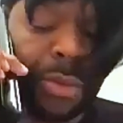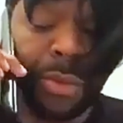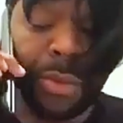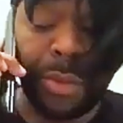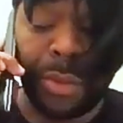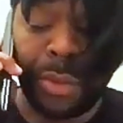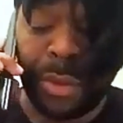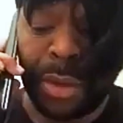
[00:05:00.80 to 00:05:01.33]
I
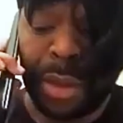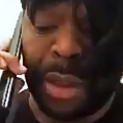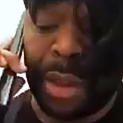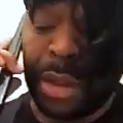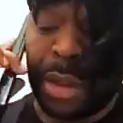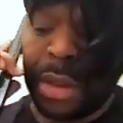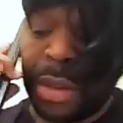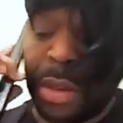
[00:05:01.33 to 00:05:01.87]
gotta teach in
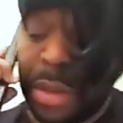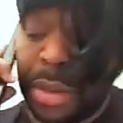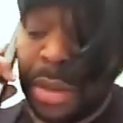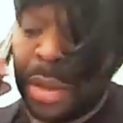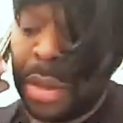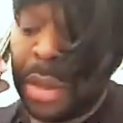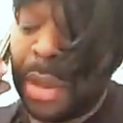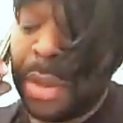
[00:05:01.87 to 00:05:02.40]
the morning.
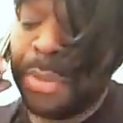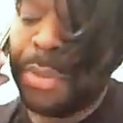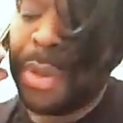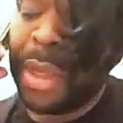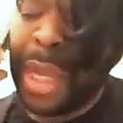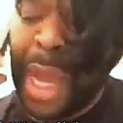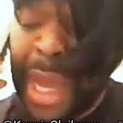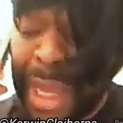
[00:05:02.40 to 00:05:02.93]

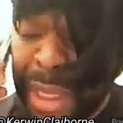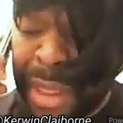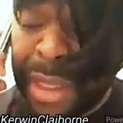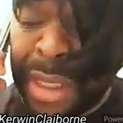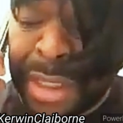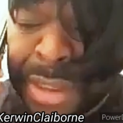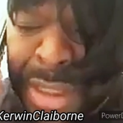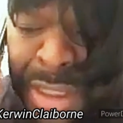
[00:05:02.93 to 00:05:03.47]
Hey,
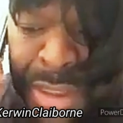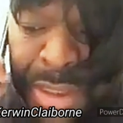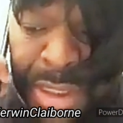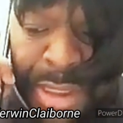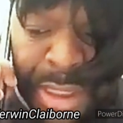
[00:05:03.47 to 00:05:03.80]
is this